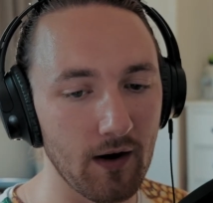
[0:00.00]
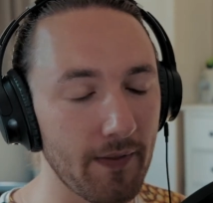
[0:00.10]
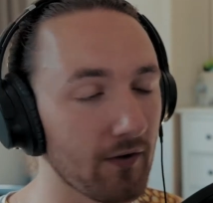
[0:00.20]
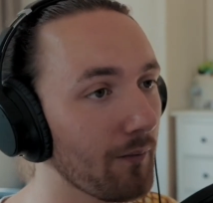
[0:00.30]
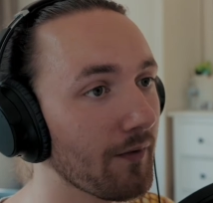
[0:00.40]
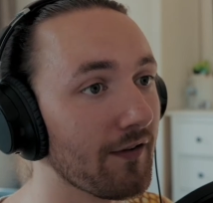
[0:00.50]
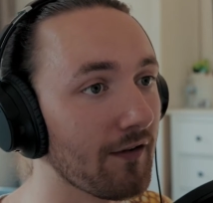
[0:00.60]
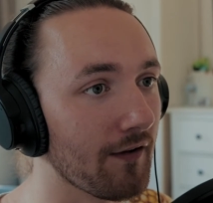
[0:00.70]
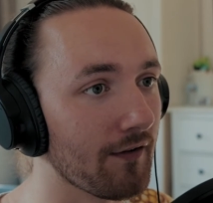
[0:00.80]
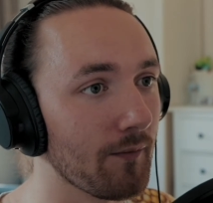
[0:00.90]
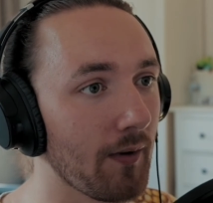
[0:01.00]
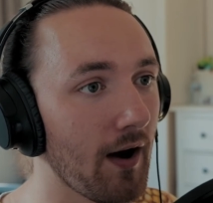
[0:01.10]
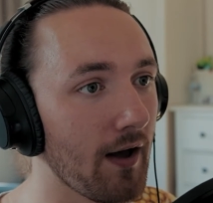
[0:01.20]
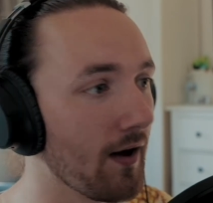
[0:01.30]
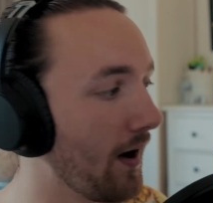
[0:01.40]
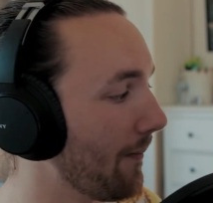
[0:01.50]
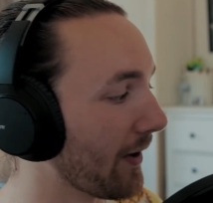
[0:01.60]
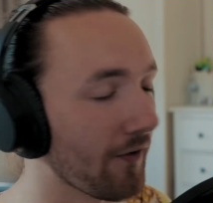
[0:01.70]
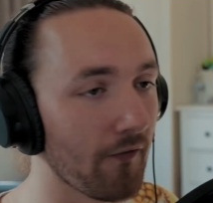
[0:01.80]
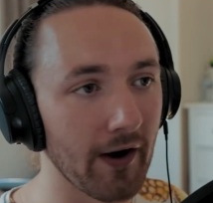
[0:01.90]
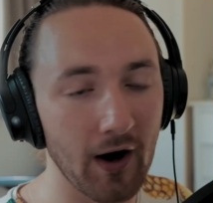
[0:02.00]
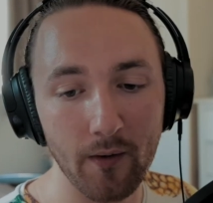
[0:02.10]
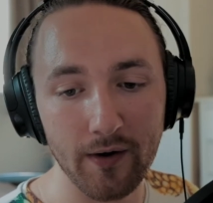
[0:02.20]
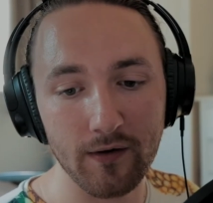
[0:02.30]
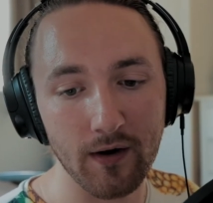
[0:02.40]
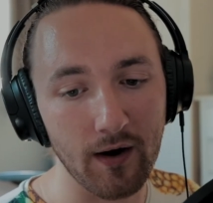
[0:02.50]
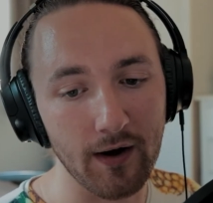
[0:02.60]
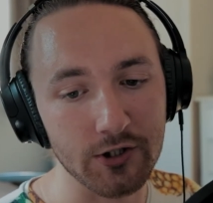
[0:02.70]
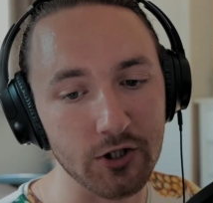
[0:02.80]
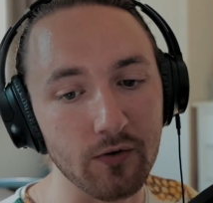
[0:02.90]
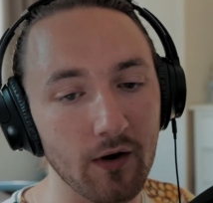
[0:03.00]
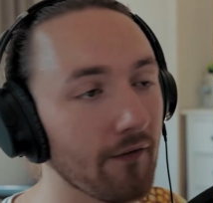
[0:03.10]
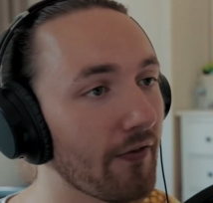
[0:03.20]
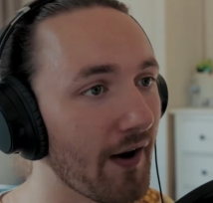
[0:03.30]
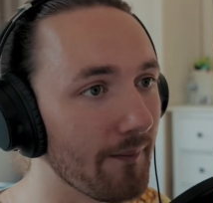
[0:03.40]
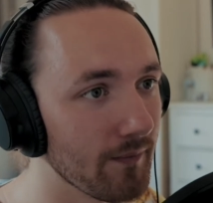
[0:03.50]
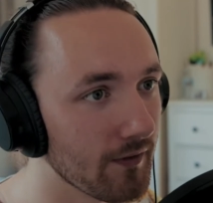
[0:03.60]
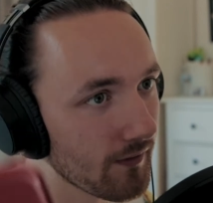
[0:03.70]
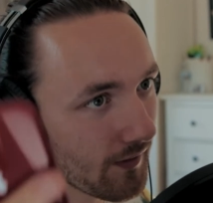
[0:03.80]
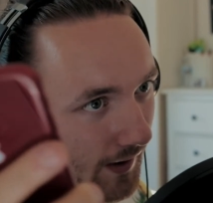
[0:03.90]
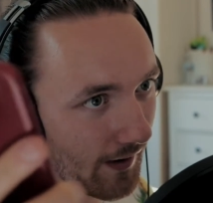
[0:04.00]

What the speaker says: This one was suggested by my good friend Owen, Duke of Thumbs.